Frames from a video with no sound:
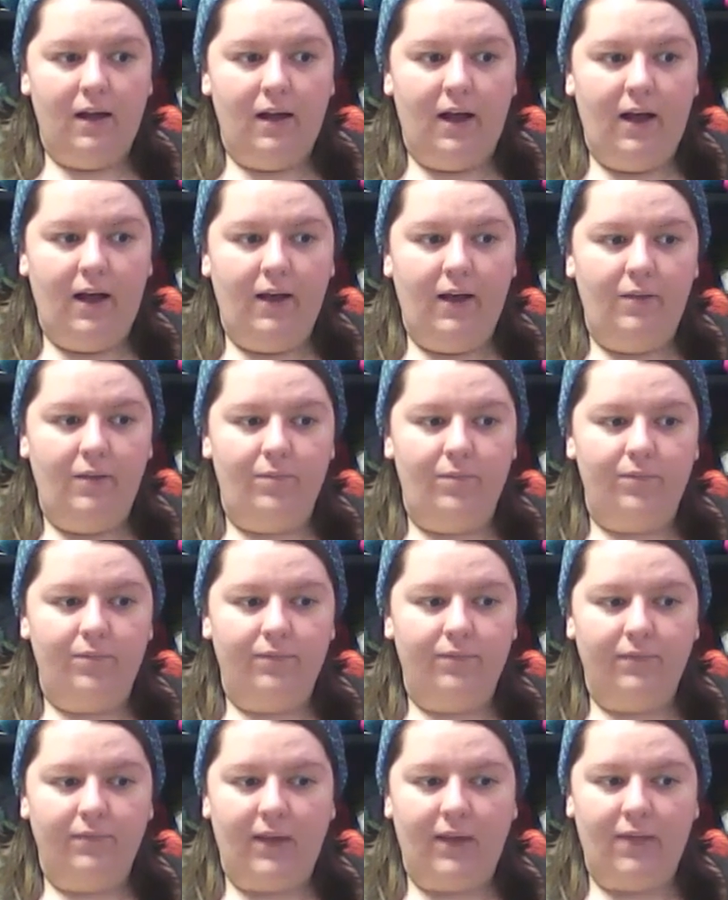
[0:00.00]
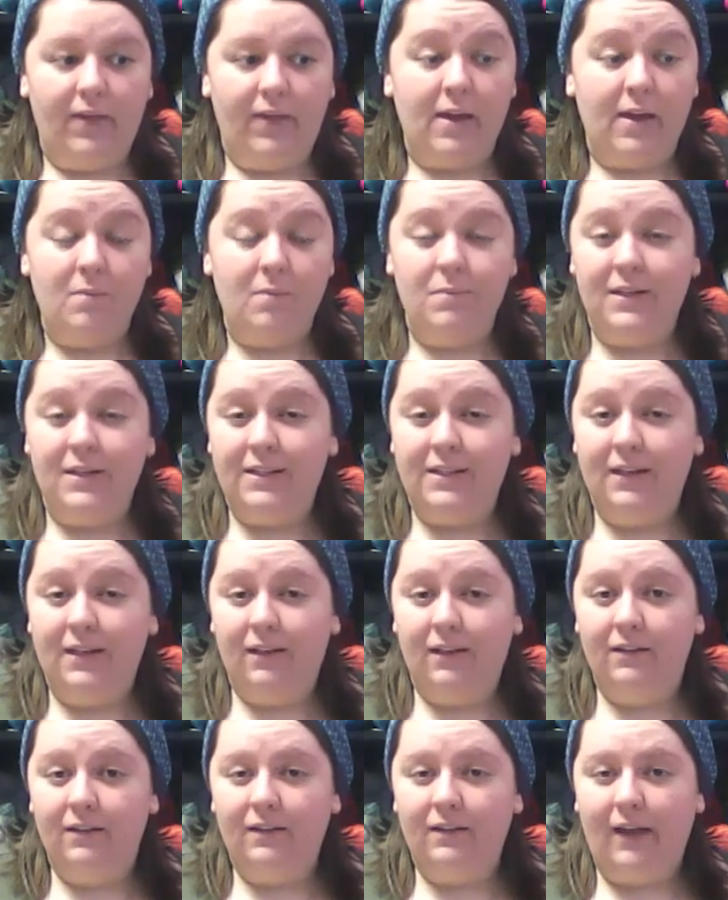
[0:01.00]
I think I'm
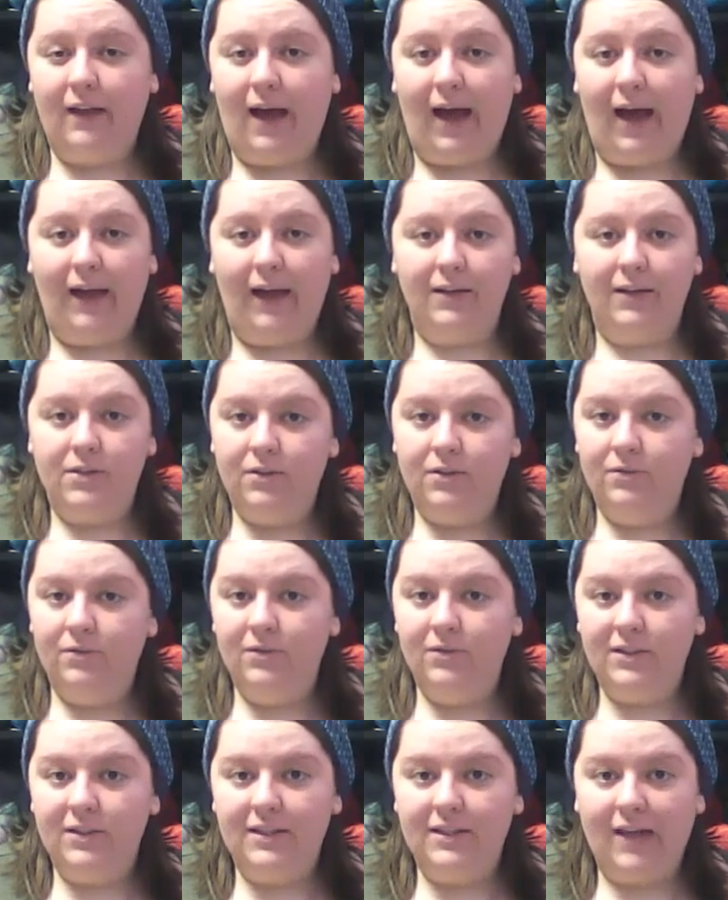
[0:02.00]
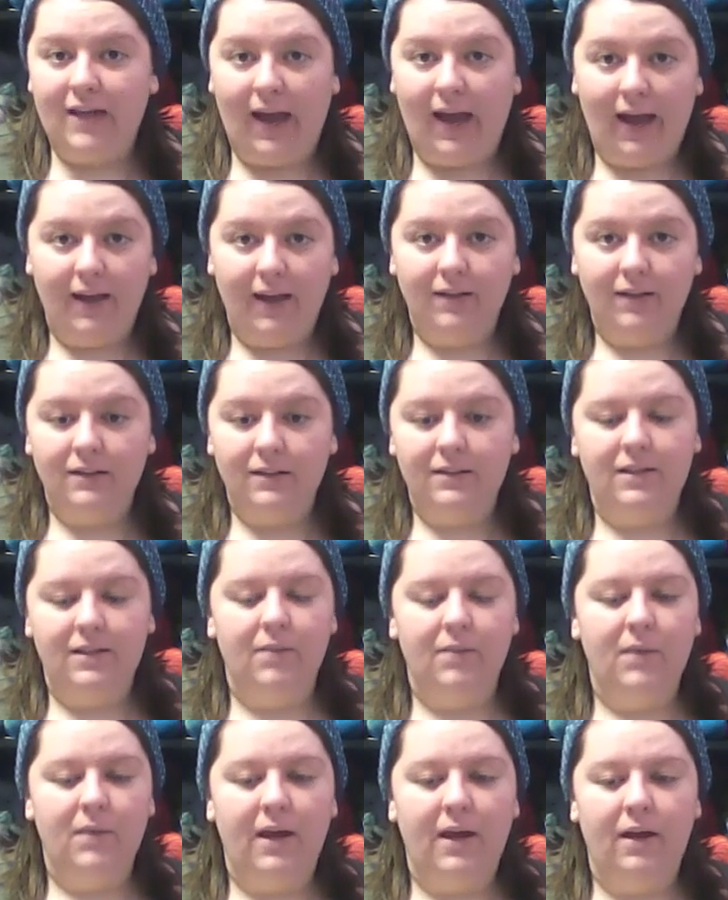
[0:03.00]
missing the iTunes tag
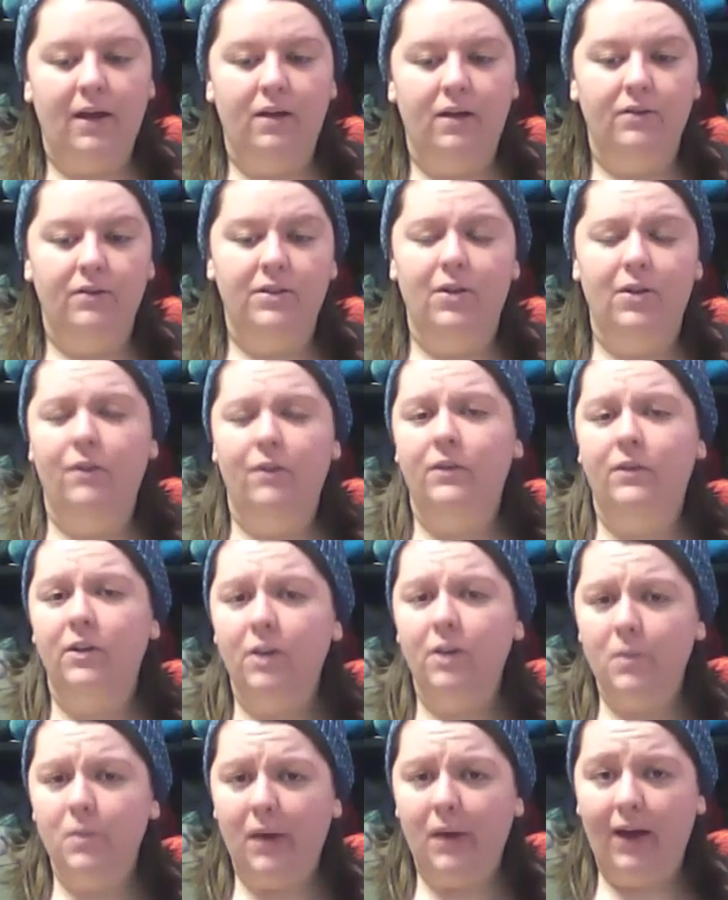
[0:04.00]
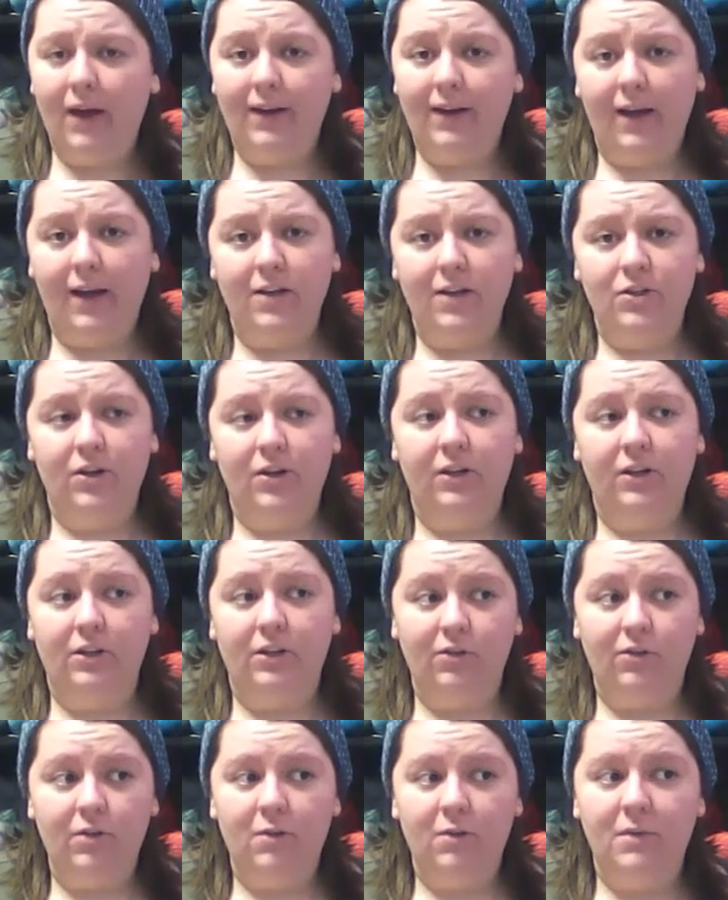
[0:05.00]
somehow. So if you're a podcaster and
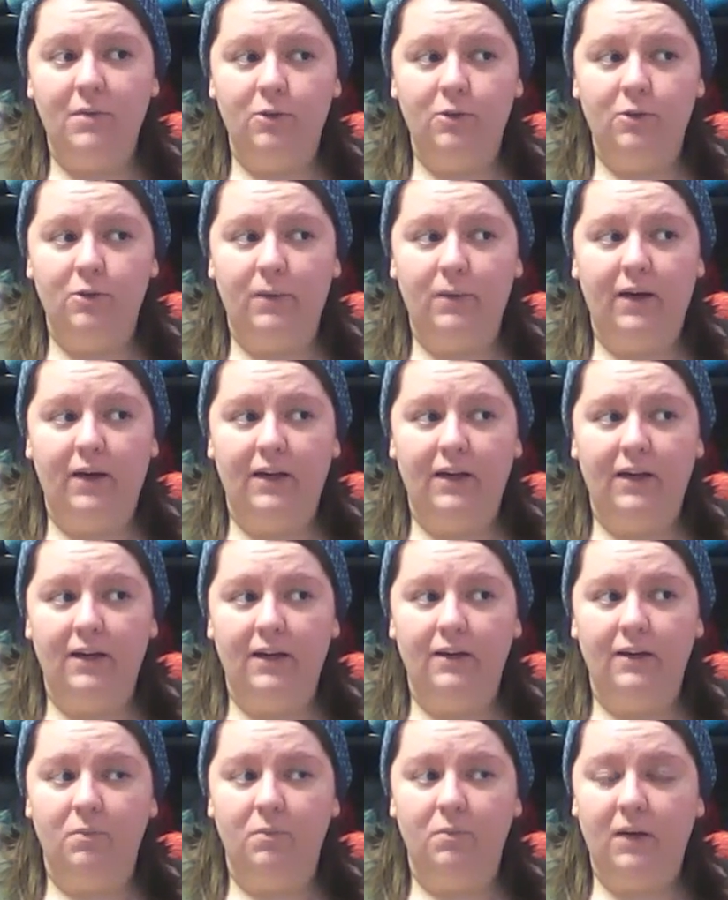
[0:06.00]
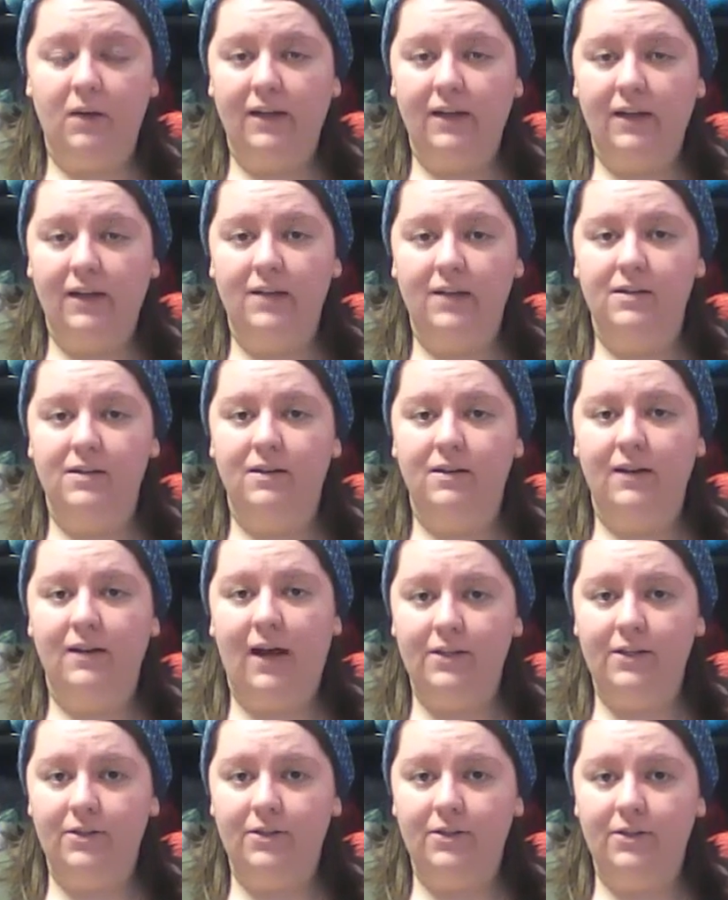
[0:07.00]
you know much about getting your podcast on the
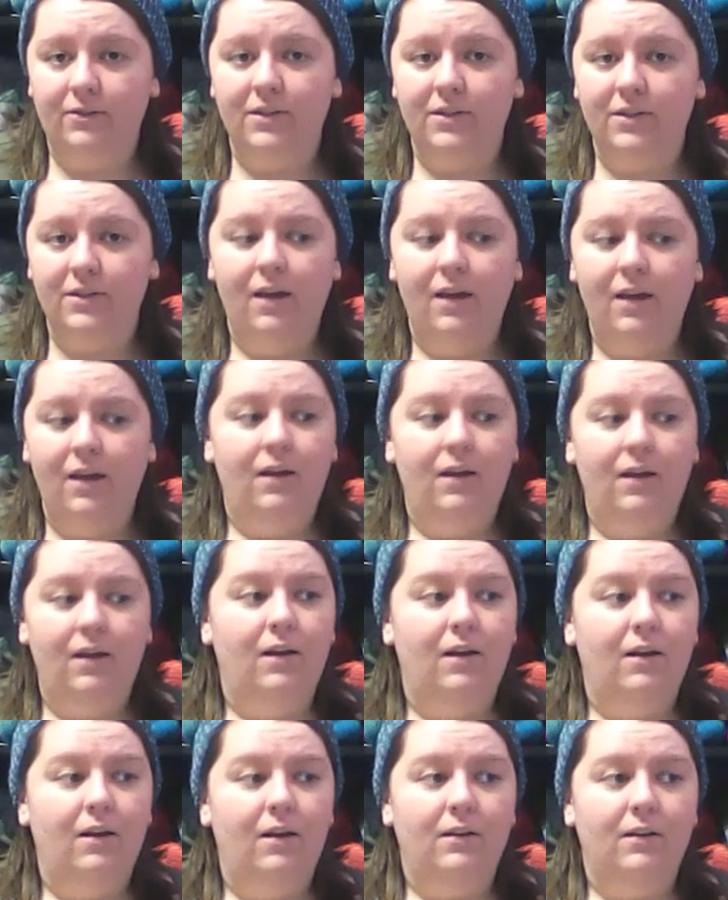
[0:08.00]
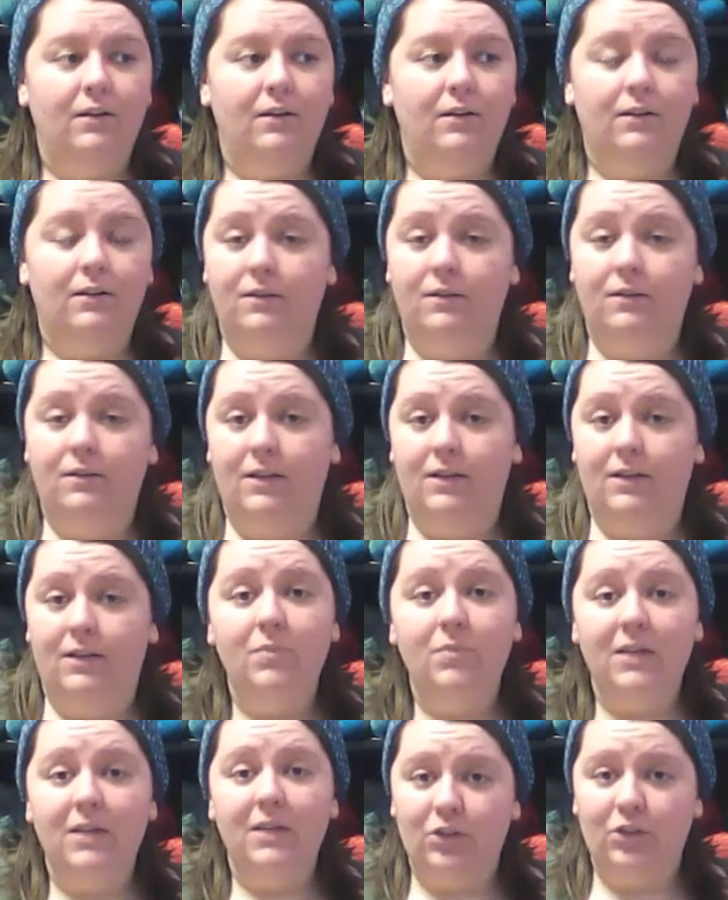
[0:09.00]
iTunes, give
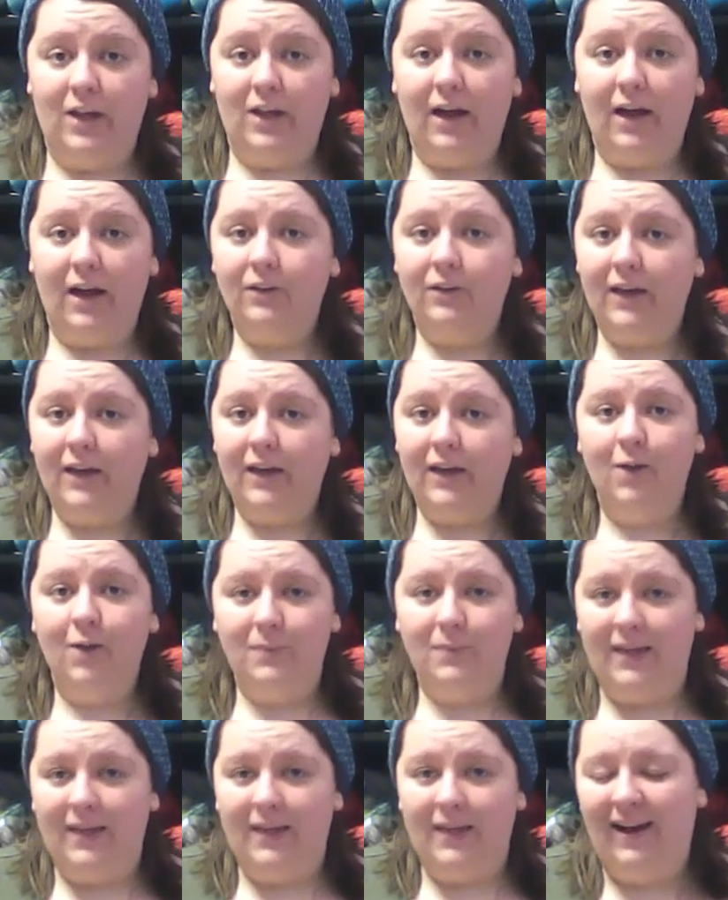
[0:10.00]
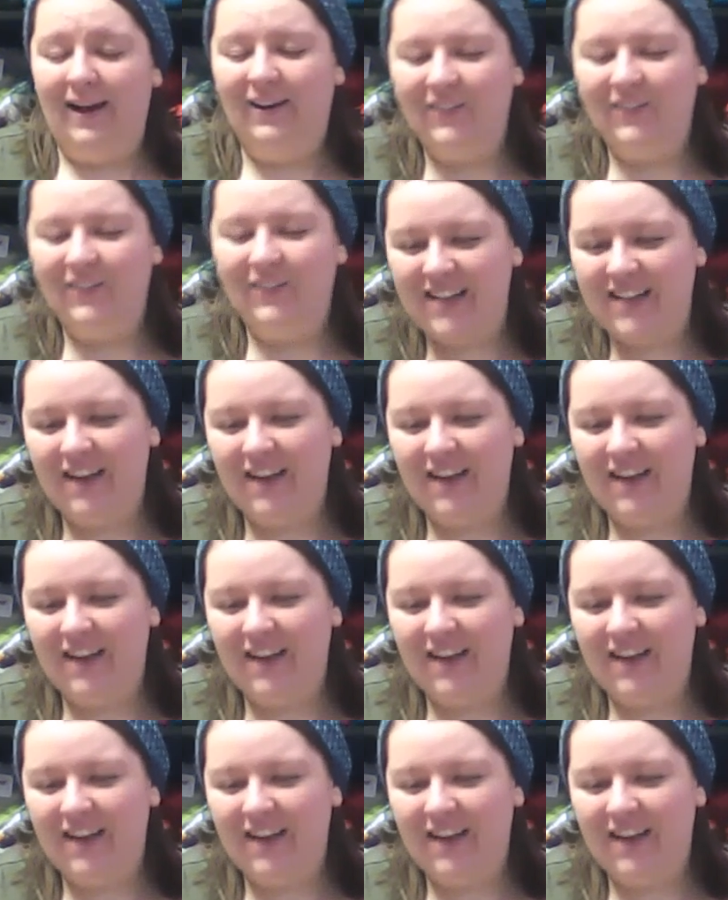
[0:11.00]
me a shout. Help me out.